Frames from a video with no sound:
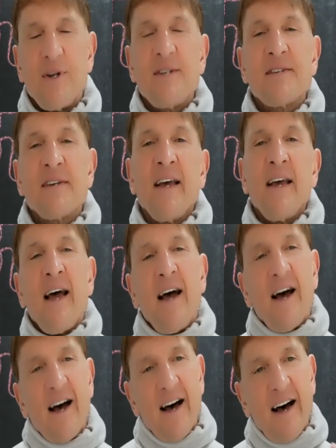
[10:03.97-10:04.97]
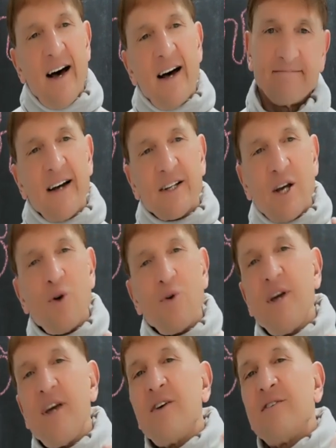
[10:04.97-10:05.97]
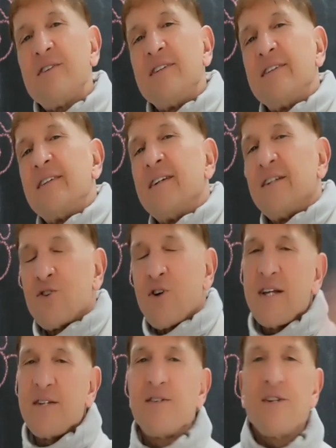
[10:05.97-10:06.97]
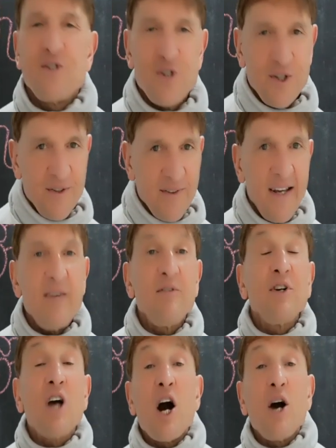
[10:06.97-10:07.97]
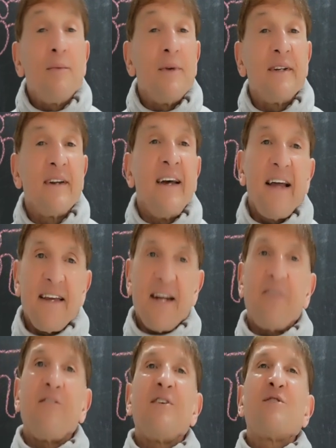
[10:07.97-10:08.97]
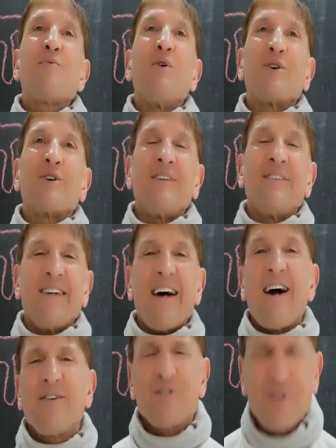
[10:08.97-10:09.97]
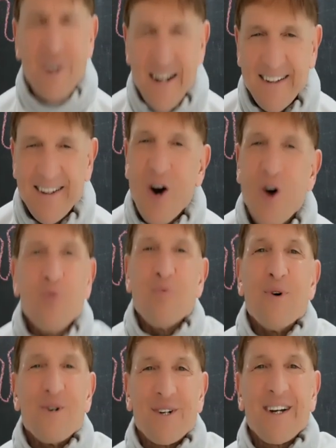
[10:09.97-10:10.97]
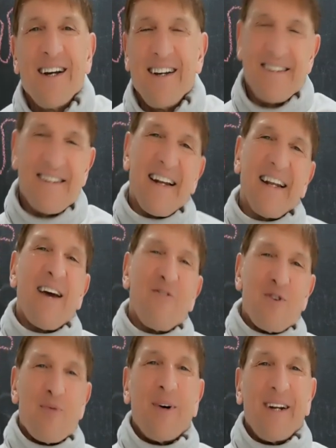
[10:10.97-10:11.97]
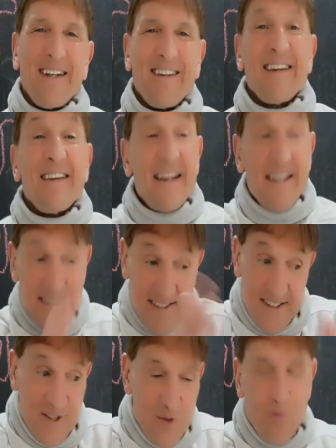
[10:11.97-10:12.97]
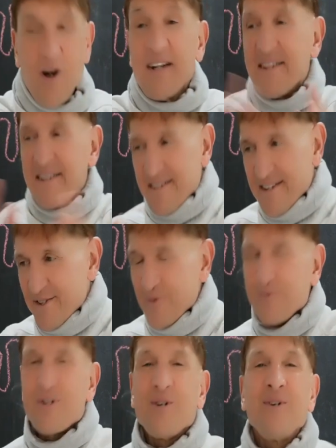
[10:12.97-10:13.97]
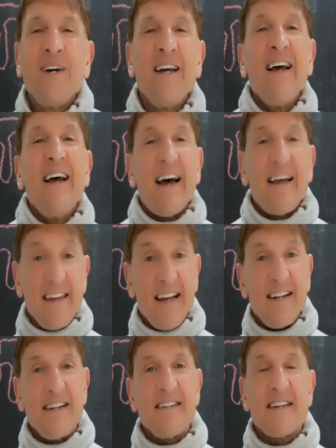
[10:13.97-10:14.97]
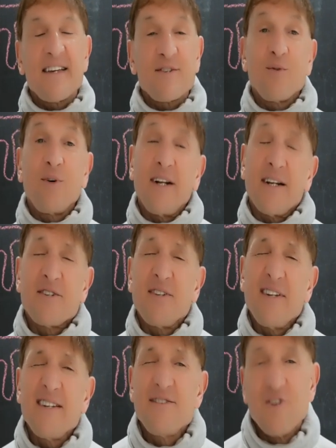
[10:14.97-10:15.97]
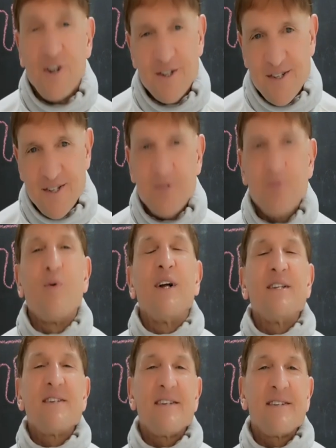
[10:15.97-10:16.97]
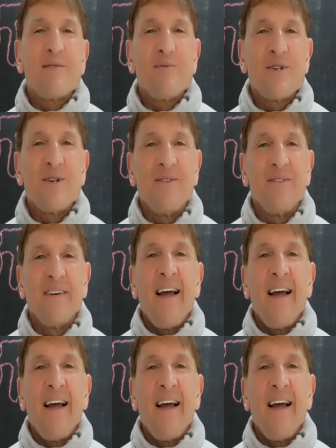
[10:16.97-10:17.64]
It's a coherent transition. Even Kahneman, at the end of his book, after writing the whole book, telling everybody that there's a system one and a system two, at the end he says, well, actually, there's not system one, system two.